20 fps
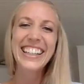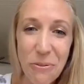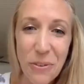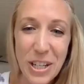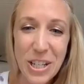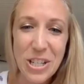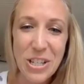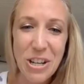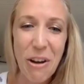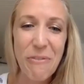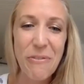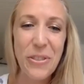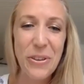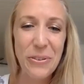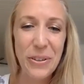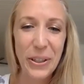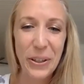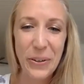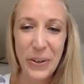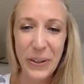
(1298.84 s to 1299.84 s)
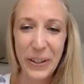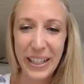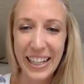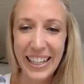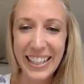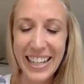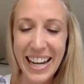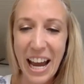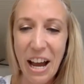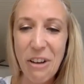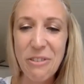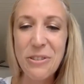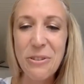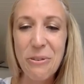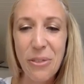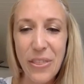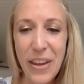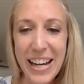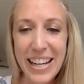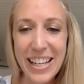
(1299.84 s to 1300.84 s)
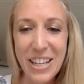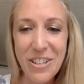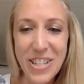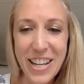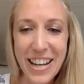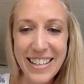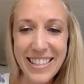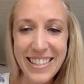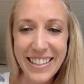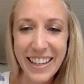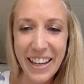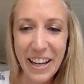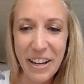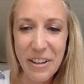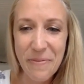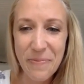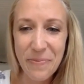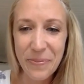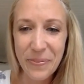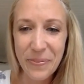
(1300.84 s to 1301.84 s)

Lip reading: to finish off the recording now. So thank you, Jessica.